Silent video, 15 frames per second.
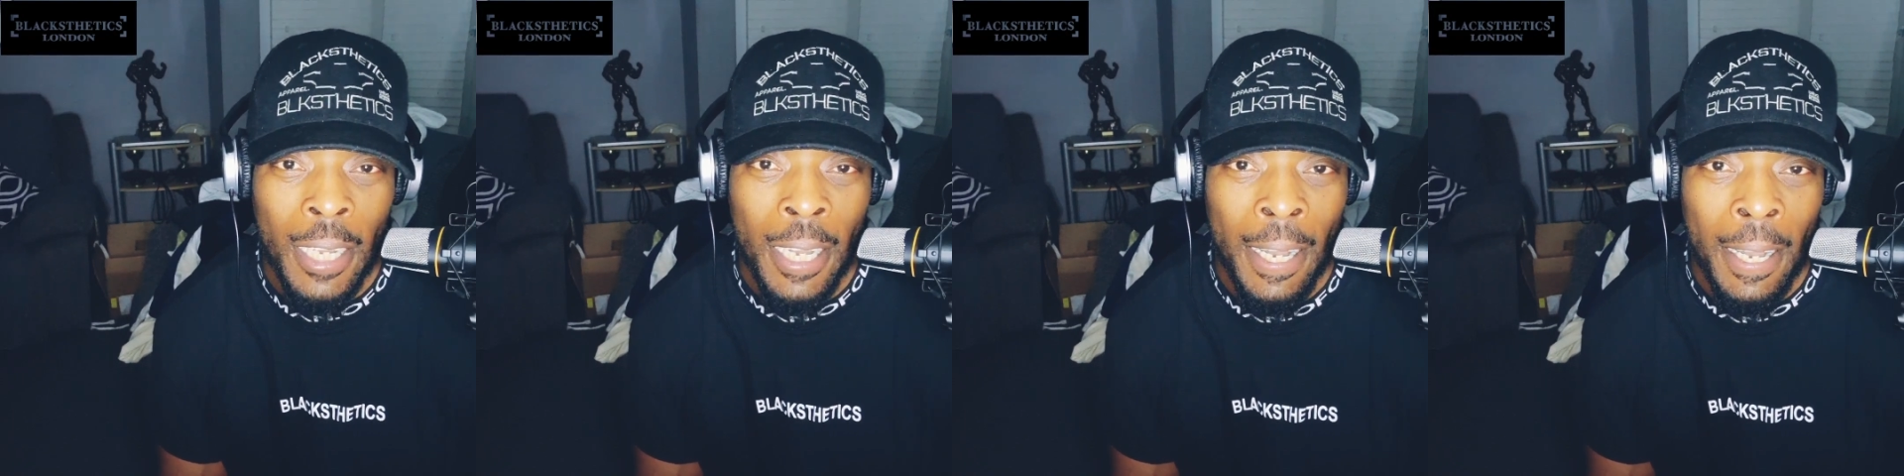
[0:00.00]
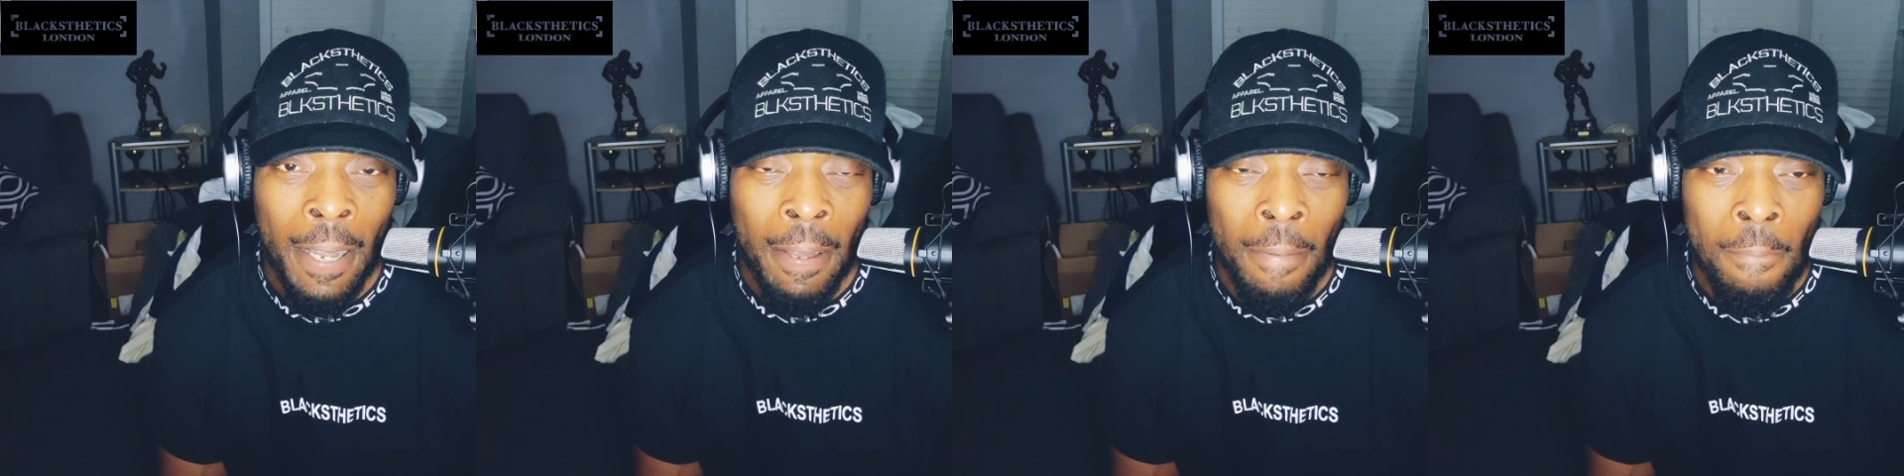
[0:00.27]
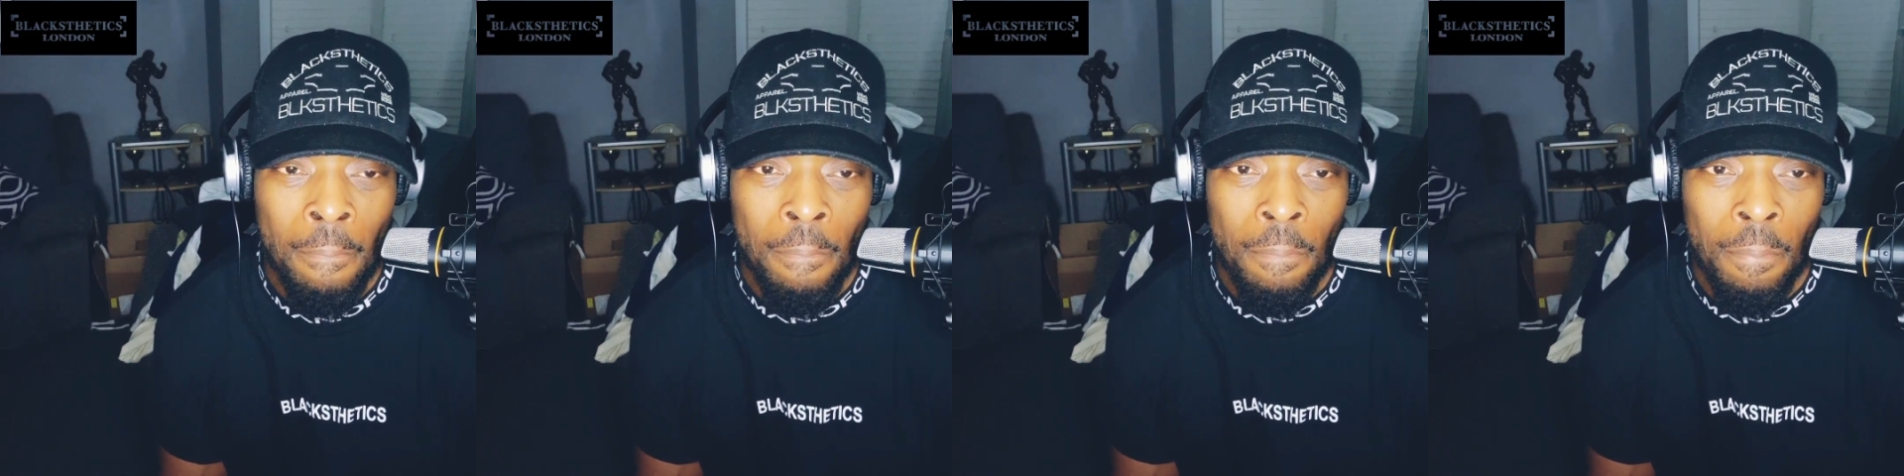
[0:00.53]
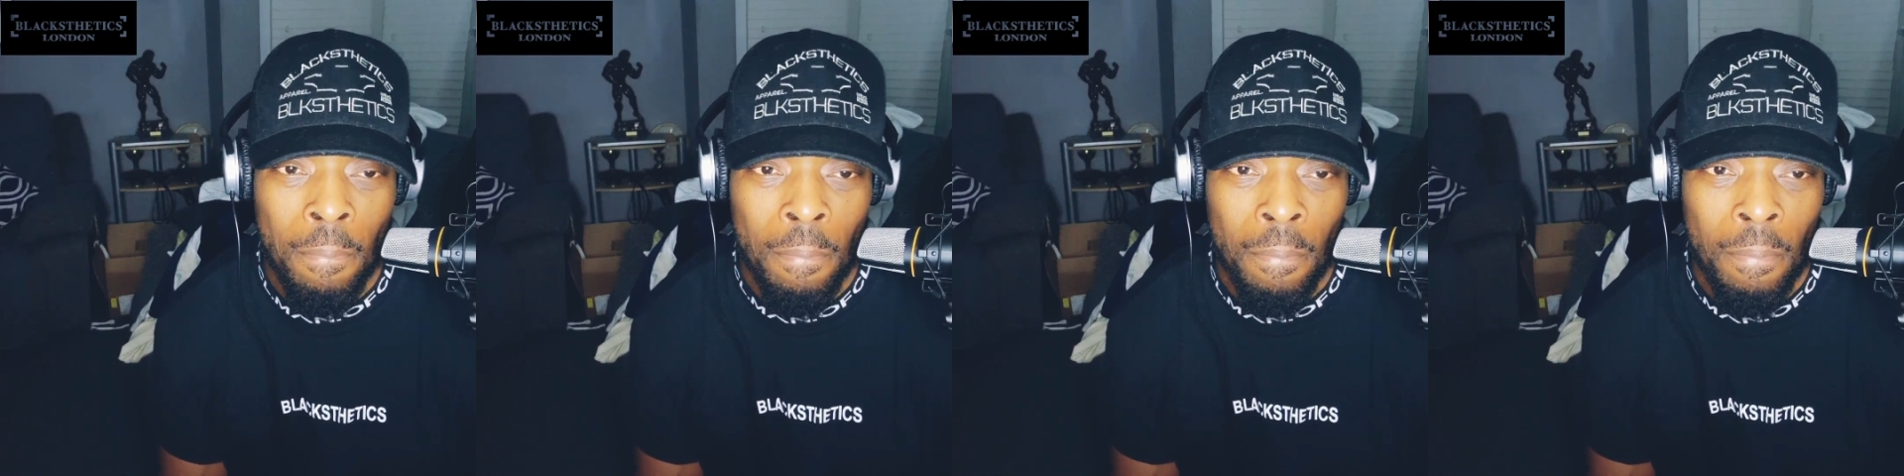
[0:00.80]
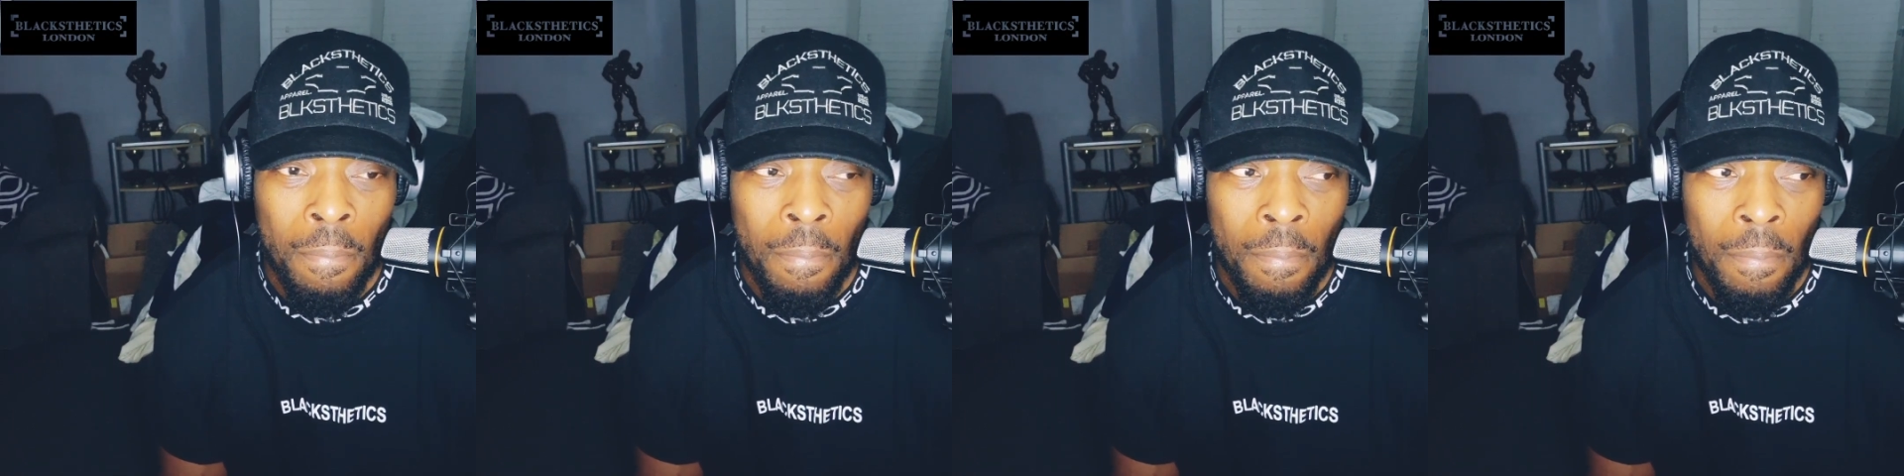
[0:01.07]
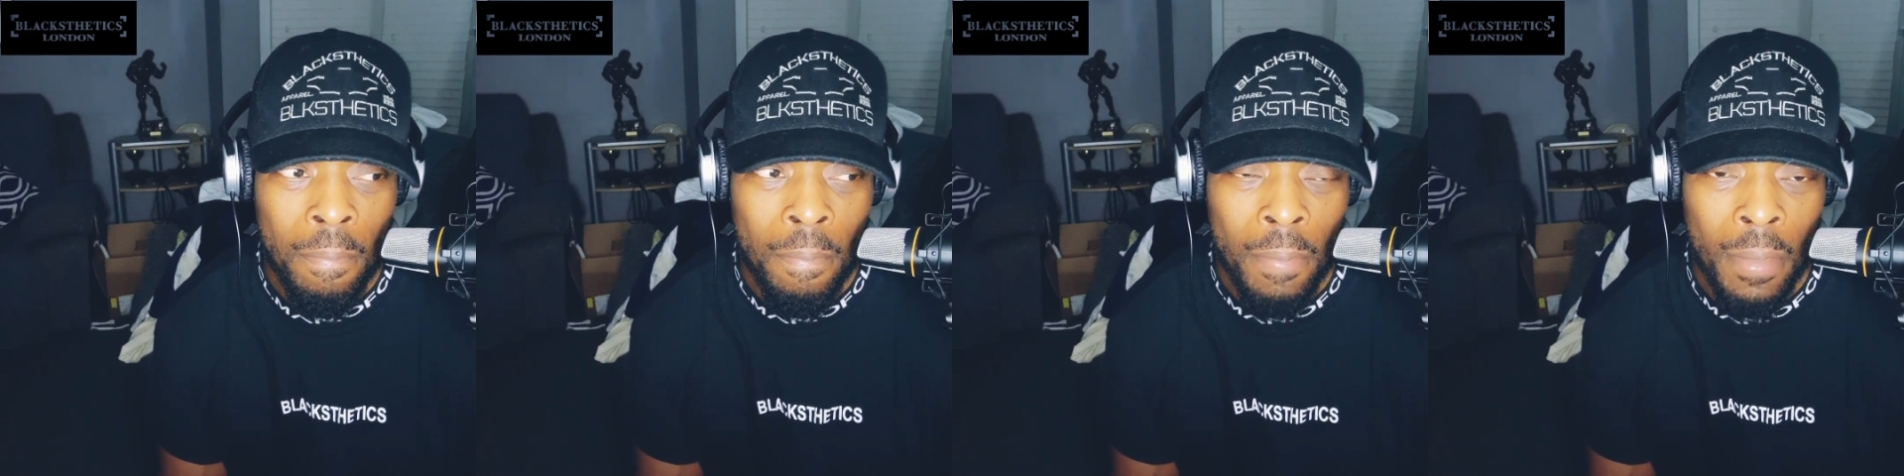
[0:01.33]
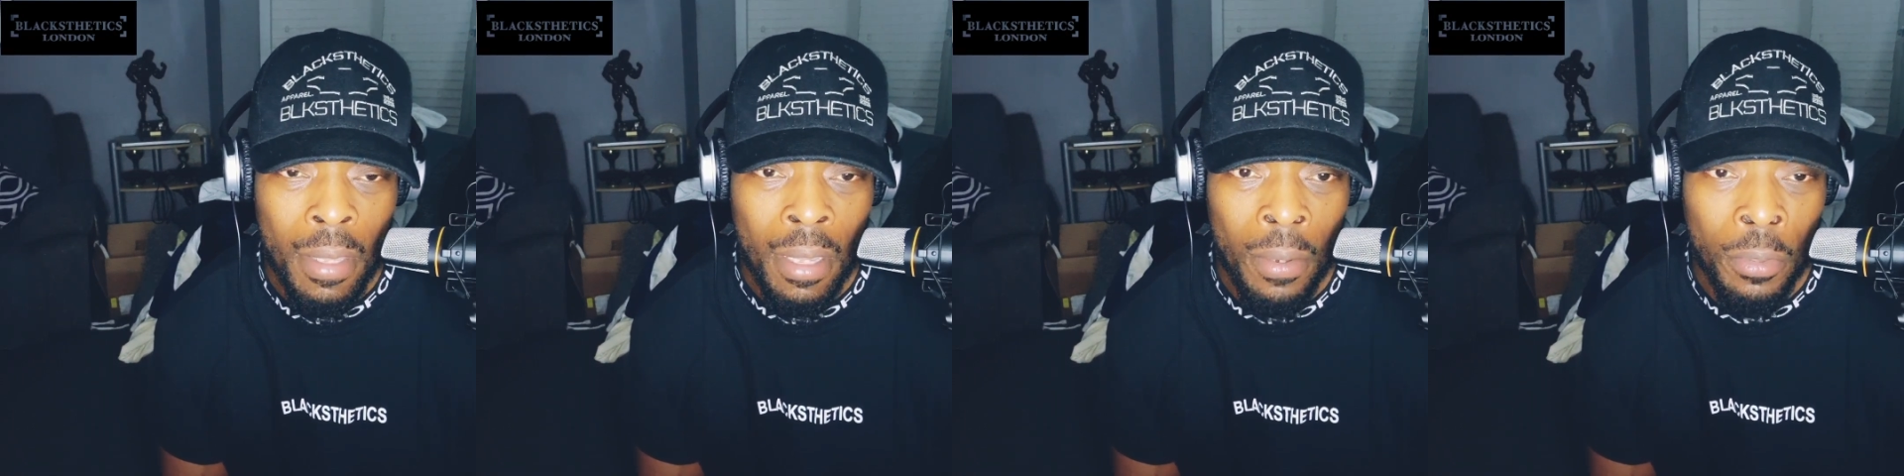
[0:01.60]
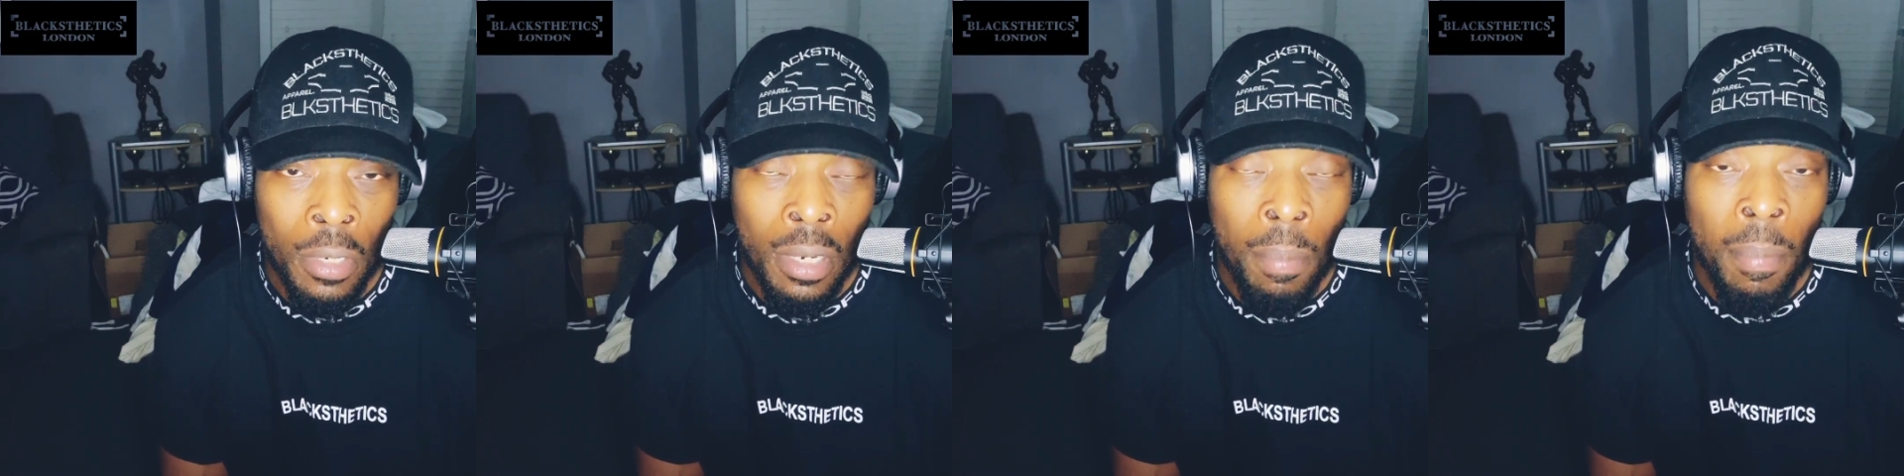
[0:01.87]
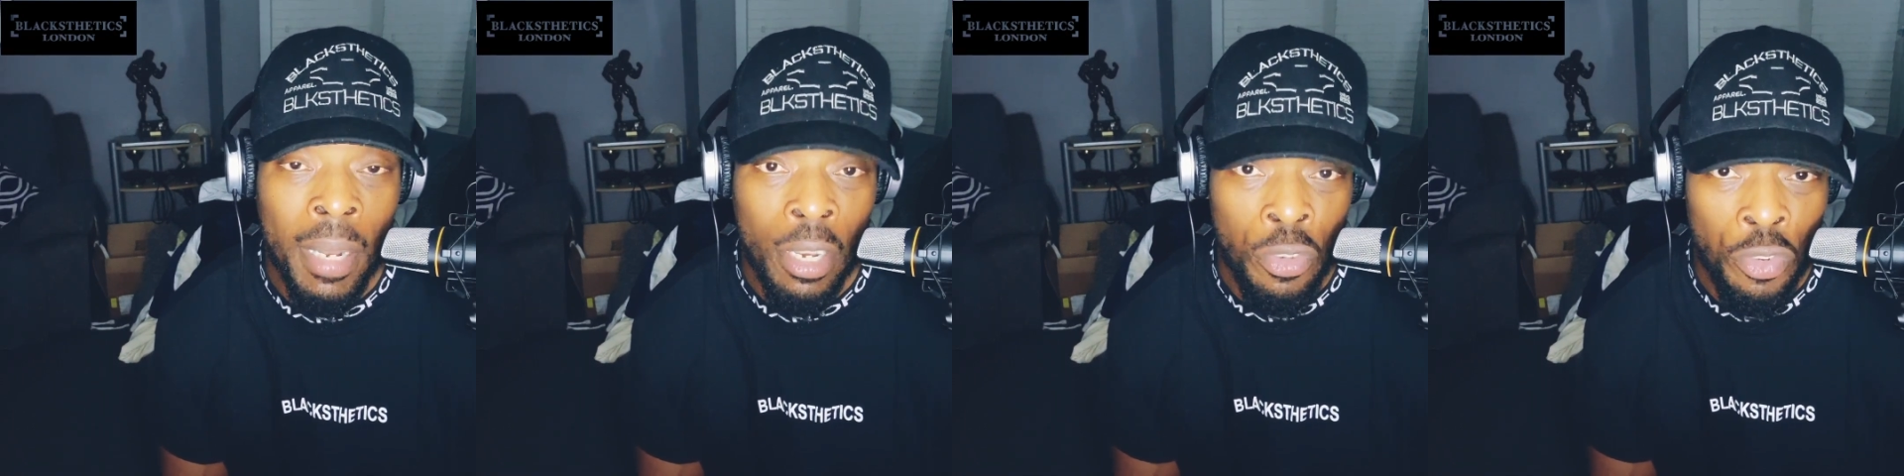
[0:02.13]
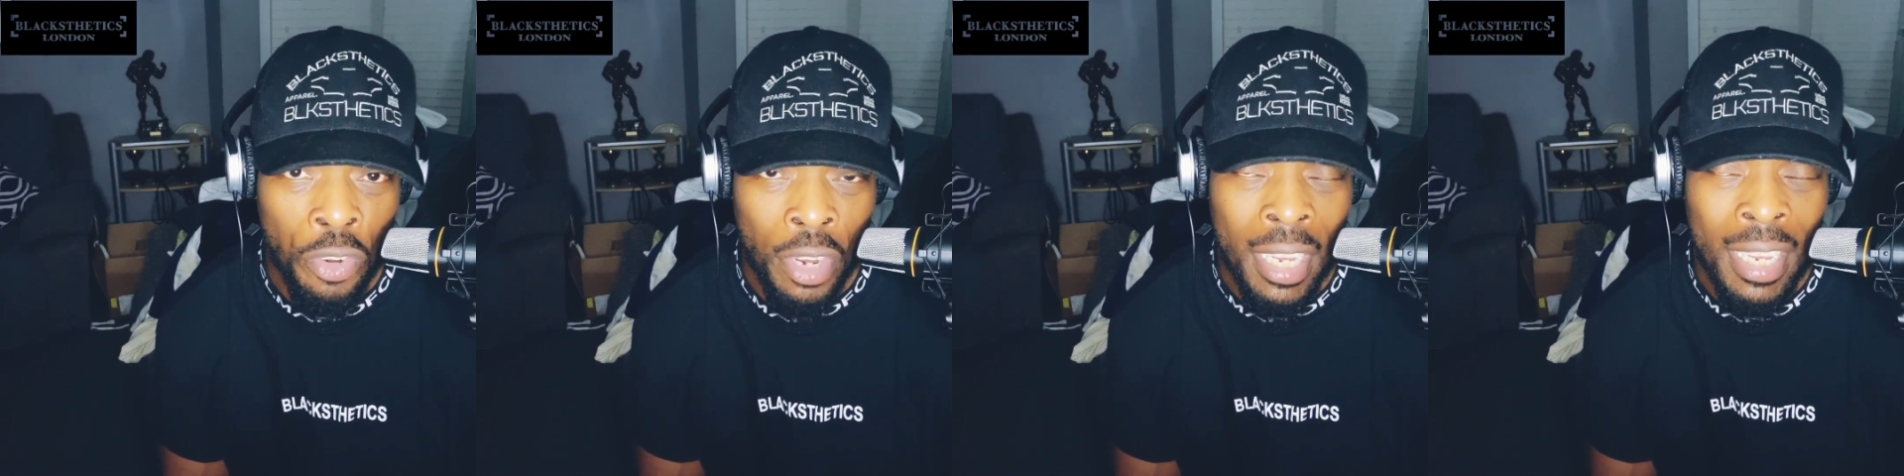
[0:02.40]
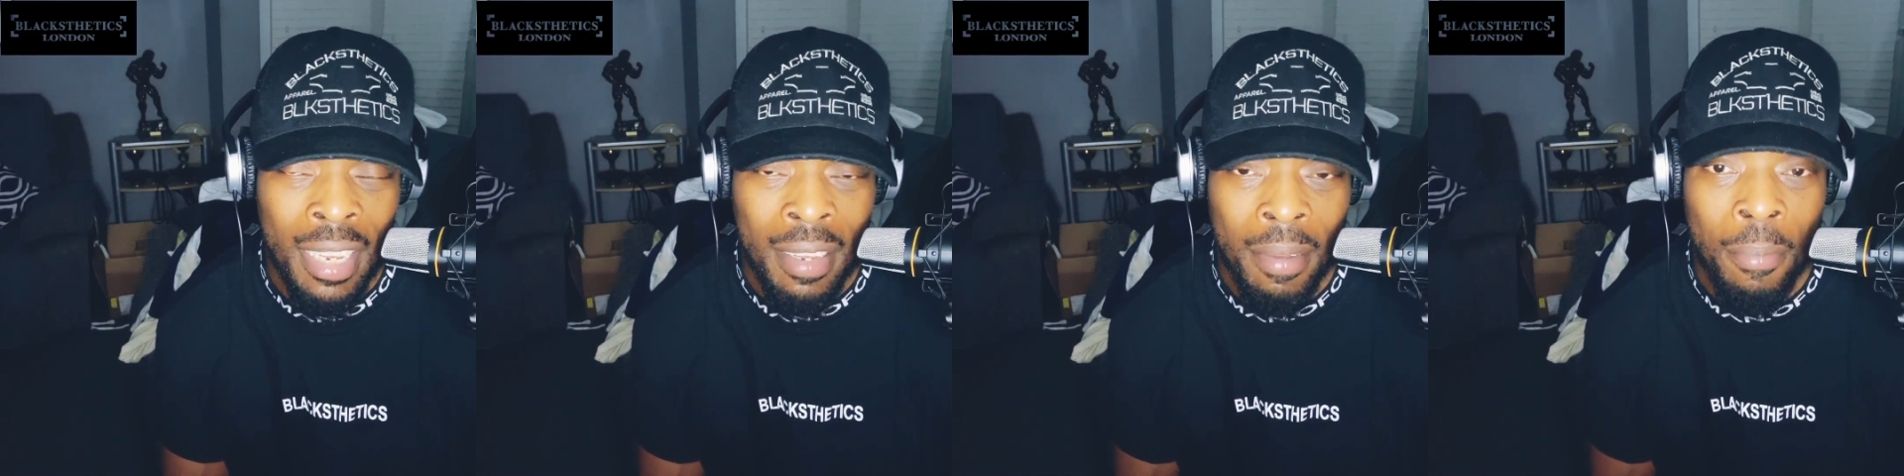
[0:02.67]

I was in the military